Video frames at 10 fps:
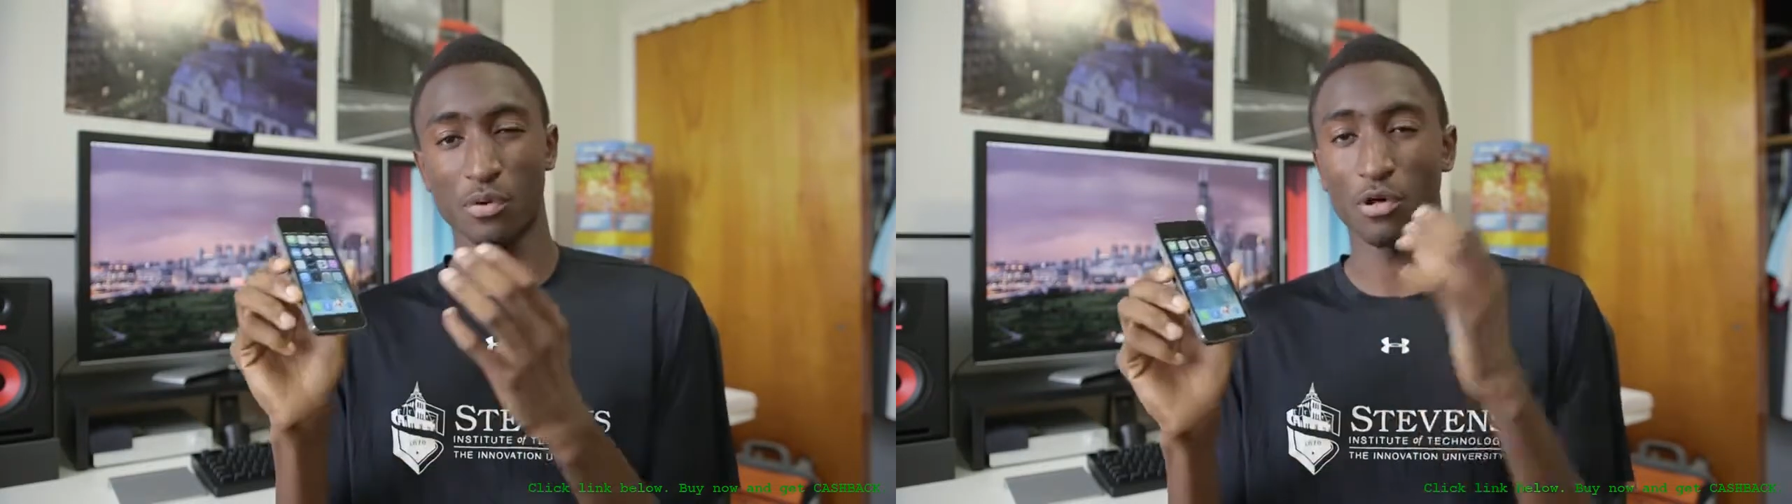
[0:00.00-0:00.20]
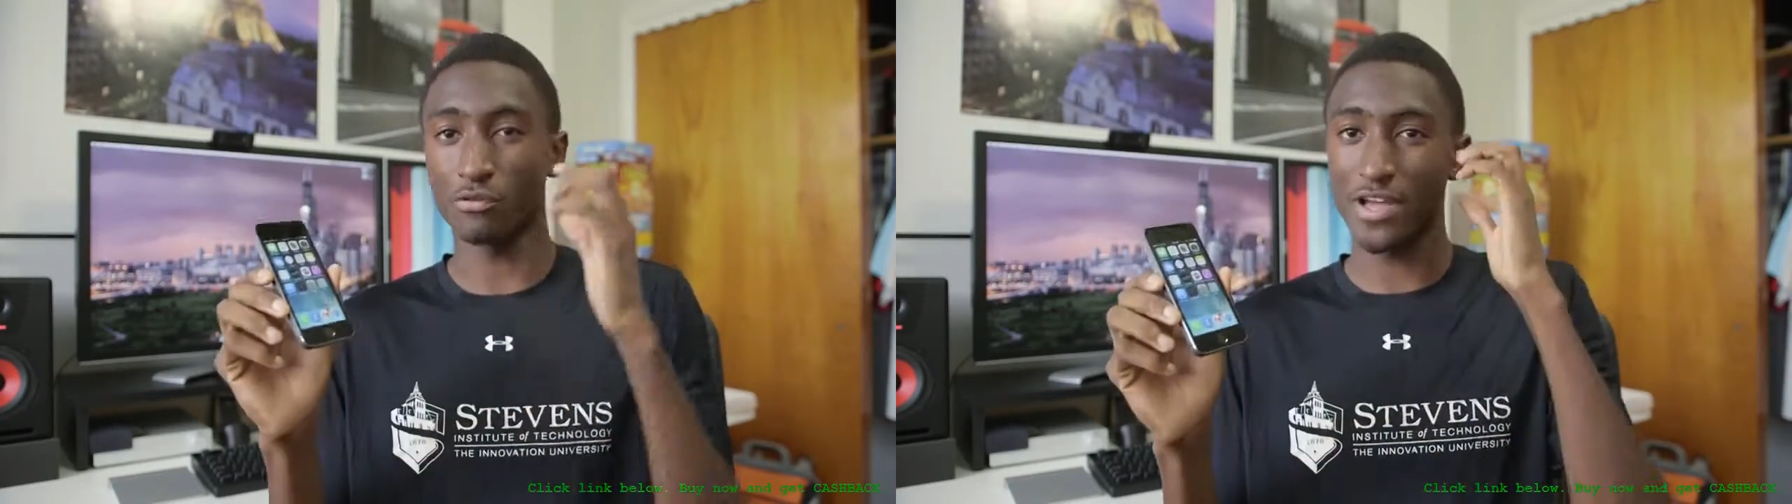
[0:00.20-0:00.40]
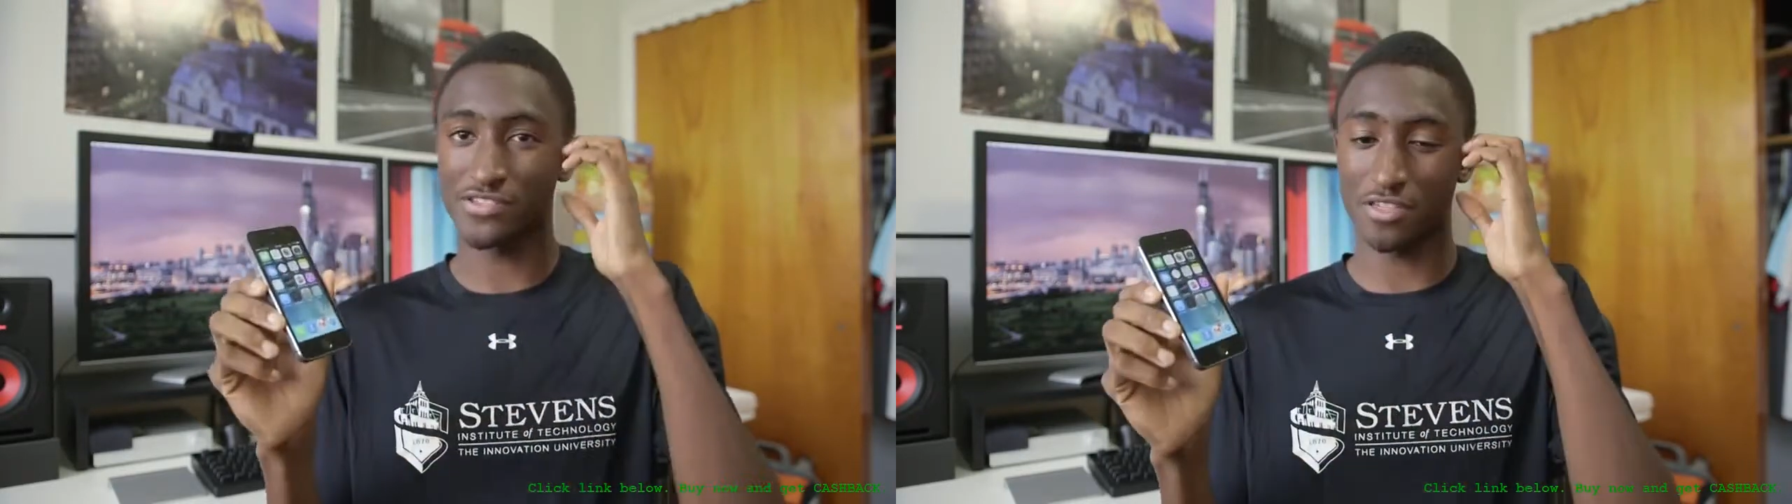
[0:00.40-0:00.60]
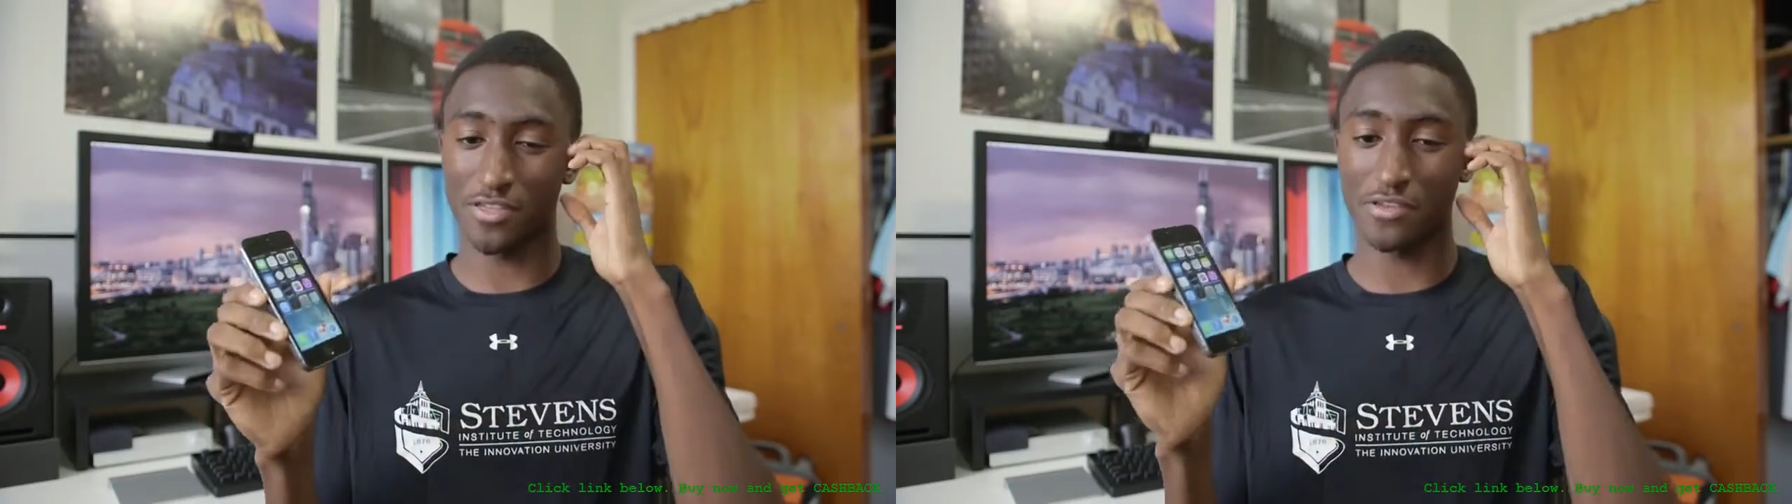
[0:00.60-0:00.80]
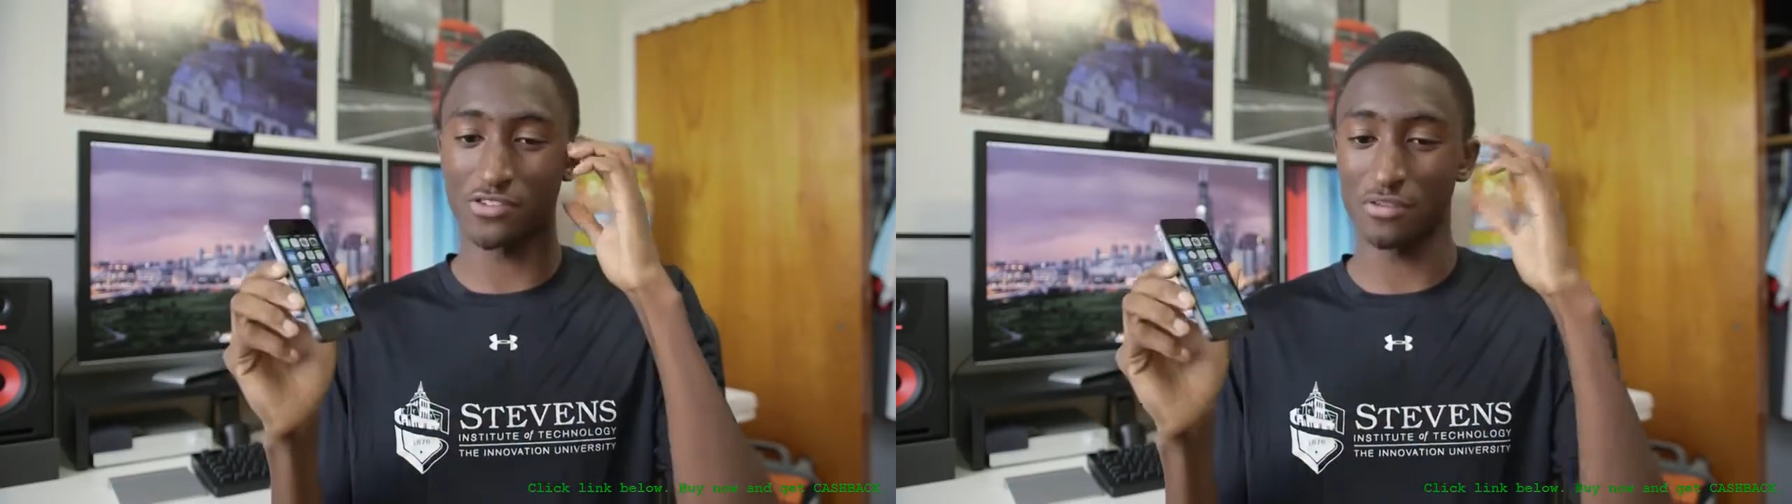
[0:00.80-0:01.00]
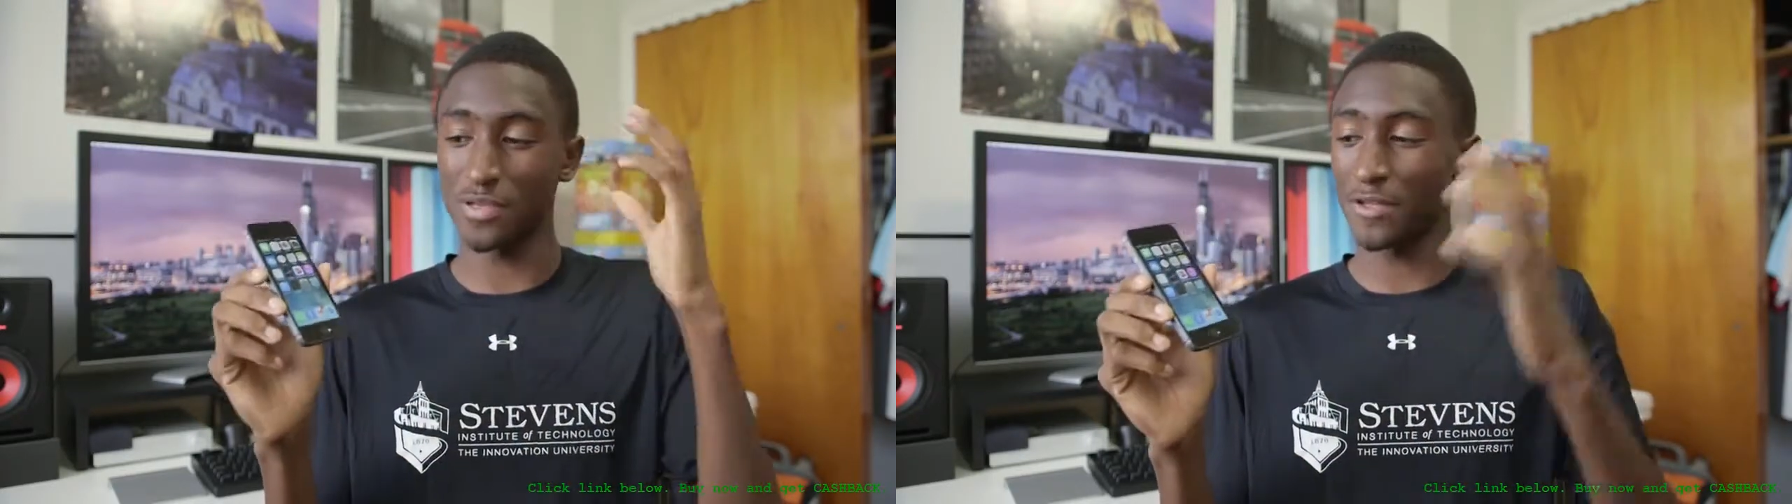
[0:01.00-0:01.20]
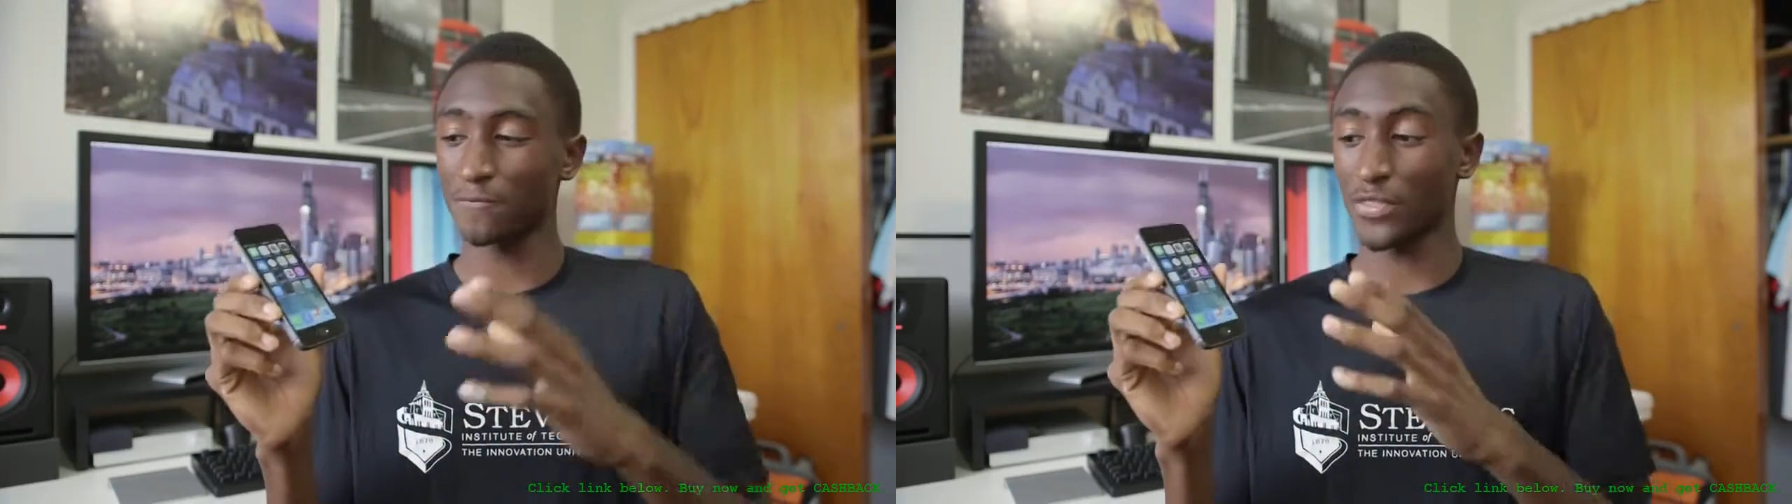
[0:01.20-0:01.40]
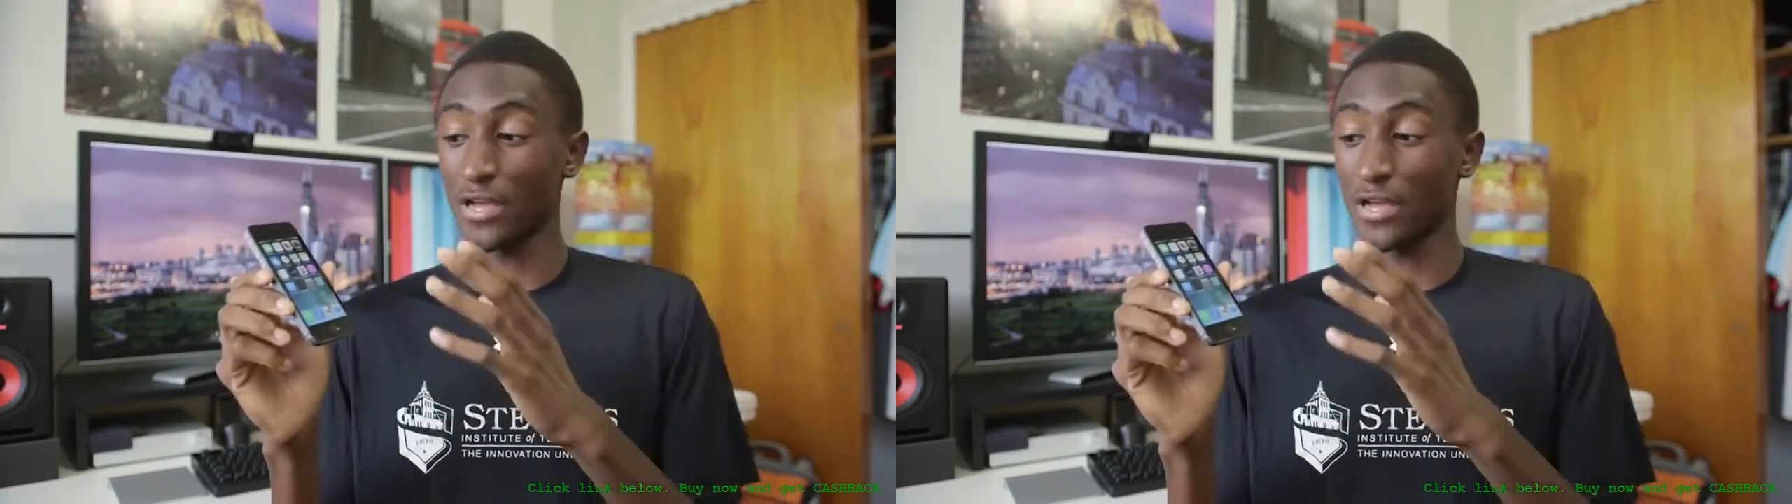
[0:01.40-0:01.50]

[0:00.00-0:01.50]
polarizing things to me.